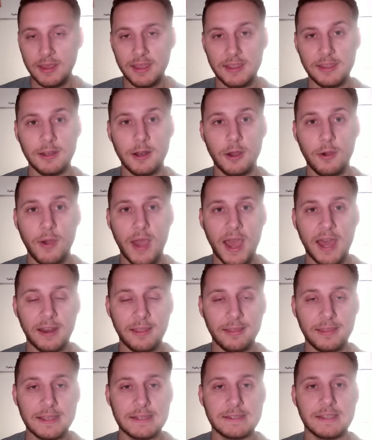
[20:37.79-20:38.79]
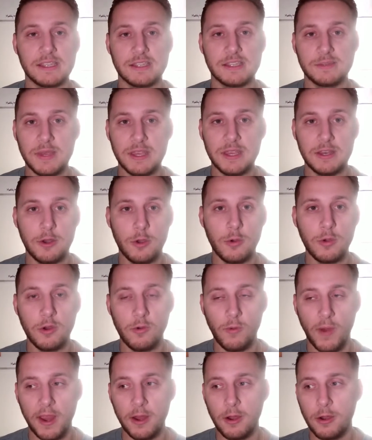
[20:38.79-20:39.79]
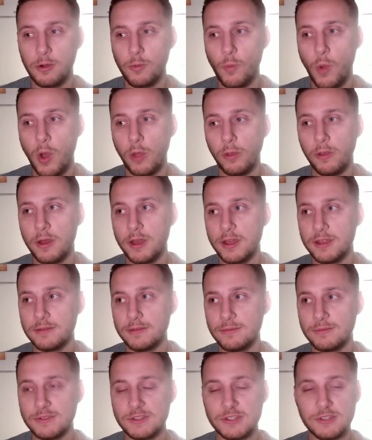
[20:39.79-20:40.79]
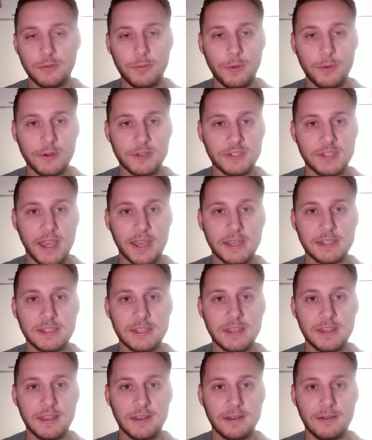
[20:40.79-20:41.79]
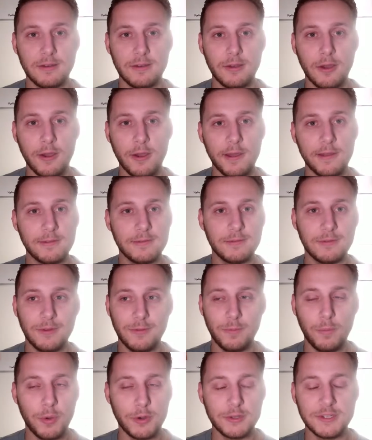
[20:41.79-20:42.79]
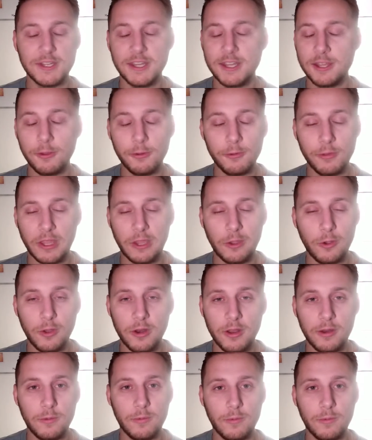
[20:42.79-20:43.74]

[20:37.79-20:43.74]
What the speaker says: Adding things like speed. Noah Gregor, while not super sexy and not particularly good at